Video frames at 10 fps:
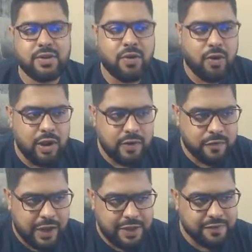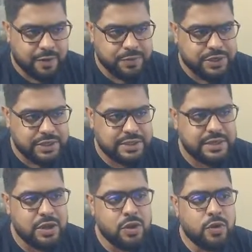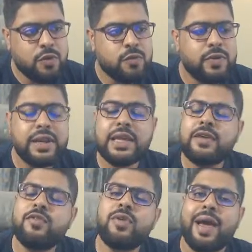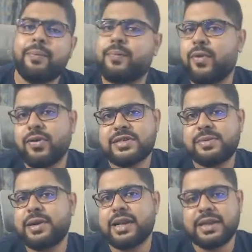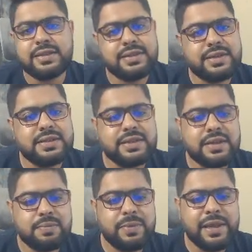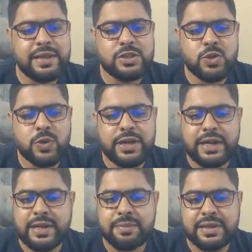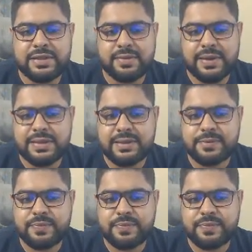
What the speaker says: All 5 options will give you approximate answers. Please don't attempt this question.